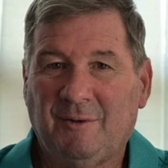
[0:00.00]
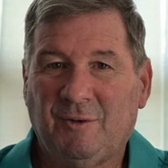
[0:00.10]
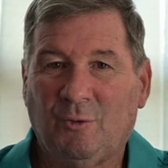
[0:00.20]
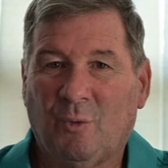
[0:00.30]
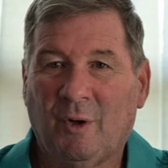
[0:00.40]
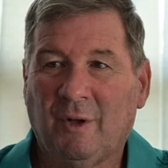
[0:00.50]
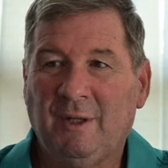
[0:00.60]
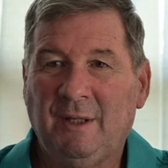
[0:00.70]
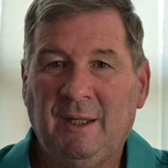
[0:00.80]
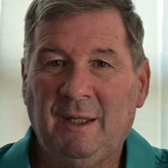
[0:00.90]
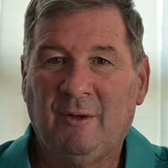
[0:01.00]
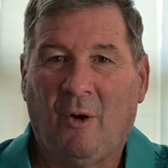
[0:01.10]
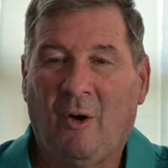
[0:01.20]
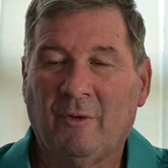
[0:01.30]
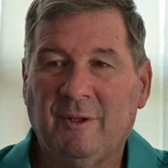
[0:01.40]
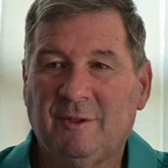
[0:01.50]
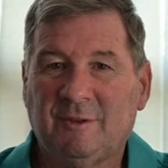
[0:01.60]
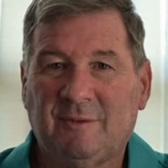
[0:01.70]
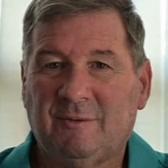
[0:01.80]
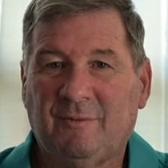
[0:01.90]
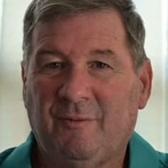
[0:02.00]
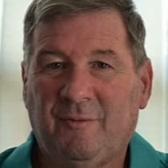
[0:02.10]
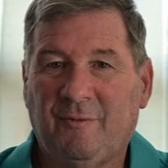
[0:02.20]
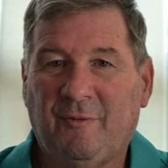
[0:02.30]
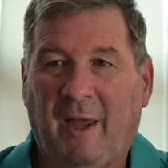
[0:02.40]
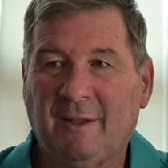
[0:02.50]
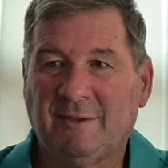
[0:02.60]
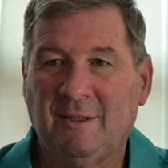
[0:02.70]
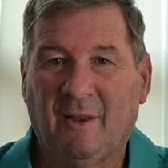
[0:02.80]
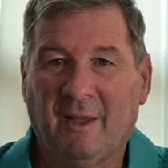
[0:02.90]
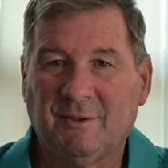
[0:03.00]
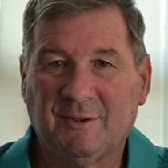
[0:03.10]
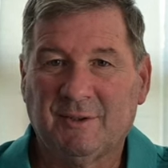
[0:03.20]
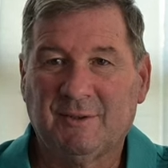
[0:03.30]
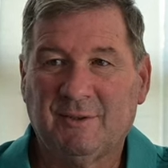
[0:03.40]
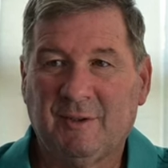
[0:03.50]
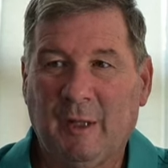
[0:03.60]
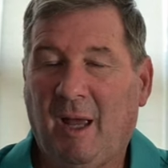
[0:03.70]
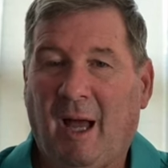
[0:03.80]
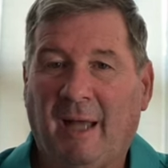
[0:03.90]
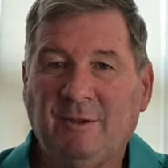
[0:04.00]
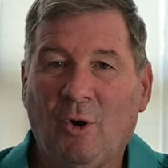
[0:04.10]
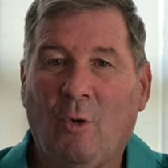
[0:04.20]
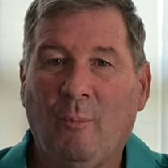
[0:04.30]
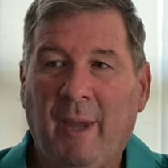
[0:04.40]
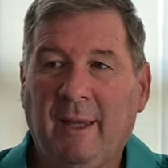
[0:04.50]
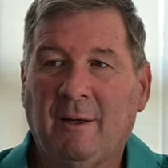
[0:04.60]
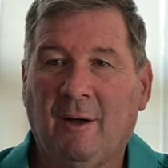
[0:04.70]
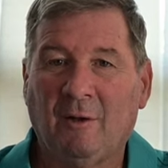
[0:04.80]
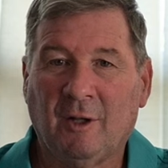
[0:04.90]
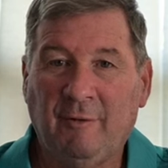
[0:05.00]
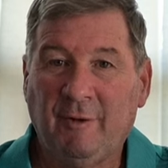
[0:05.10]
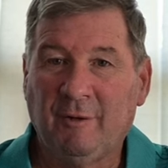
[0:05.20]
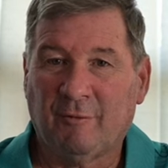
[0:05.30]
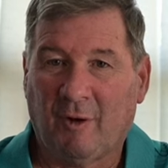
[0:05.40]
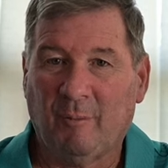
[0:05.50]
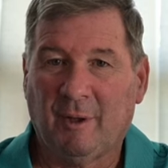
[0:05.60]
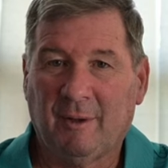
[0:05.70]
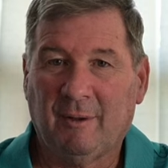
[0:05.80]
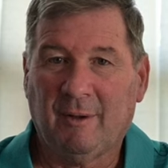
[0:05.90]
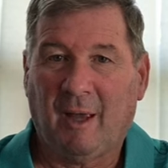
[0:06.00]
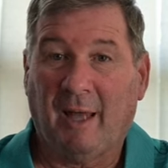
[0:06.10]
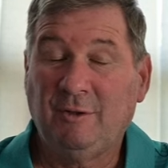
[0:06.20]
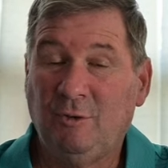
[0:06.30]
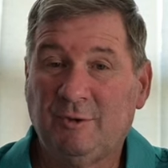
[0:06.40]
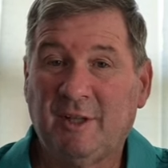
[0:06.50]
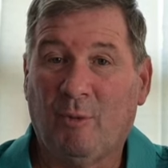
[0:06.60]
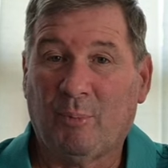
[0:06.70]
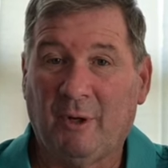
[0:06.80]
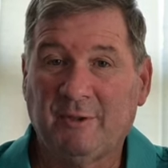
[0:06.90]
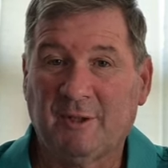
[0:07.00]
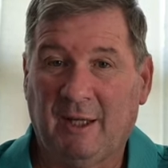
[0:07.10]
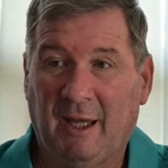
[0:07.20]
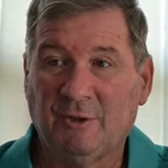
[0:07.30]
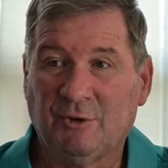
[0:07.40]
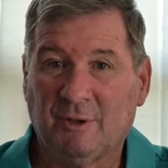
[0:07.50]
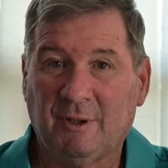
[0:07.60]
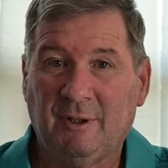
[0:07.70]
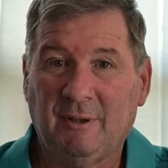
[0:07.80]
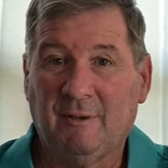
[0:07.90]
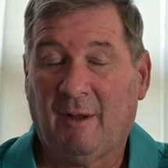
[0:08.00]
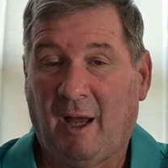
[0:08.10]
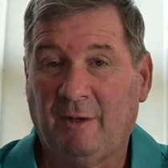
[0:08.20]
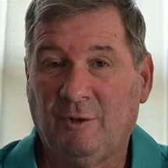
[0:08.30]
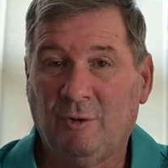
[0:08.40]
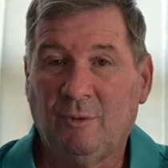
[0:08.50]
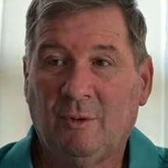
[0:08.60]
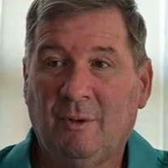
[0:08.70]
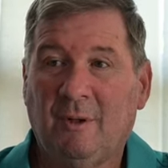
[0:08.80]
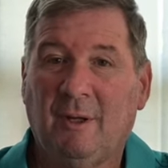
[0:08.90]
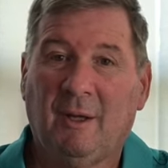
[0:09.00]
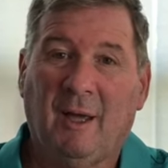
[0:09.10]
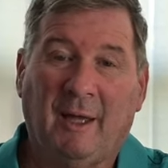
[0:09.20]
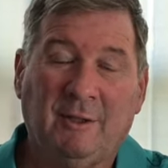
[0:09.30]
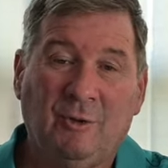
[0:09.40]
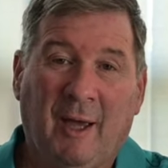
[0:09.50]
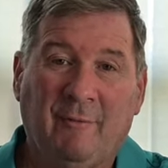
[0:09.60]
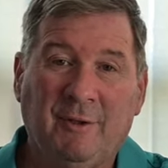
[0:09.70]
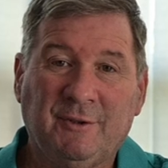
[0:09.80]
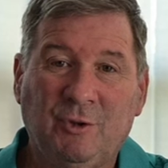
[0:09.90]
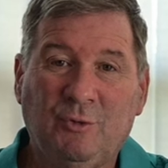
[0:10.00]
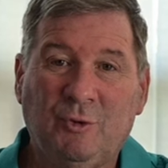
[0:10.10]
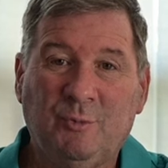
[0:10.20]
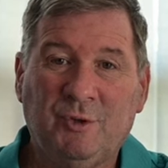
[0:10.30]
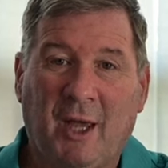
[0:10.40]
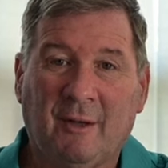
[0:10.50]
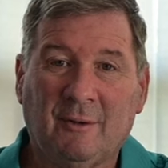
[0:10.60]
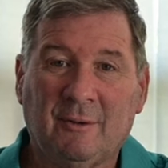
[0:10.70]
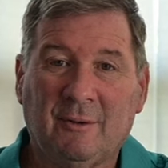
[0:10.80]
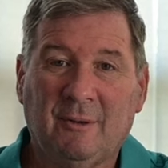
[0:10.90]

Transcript: to really need all these fancy lenses. I don't make a living from it. I do sell prints occasionally. I do have this YouTube channel.